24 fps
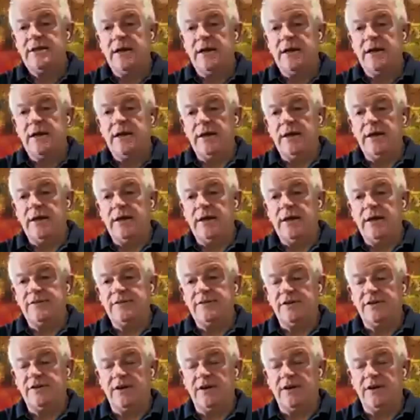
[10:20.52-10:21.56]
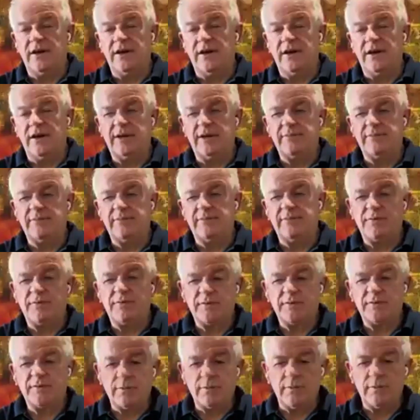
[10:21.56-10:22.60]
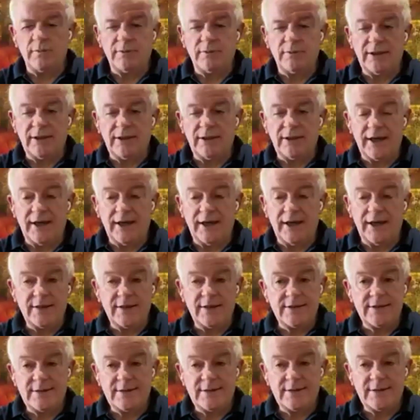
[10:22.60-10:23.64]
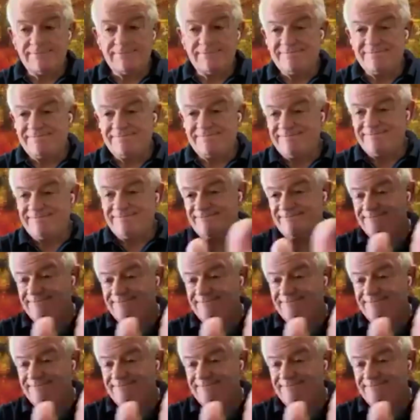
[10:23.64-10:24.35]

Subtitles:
like Thailand. Thailand probably gets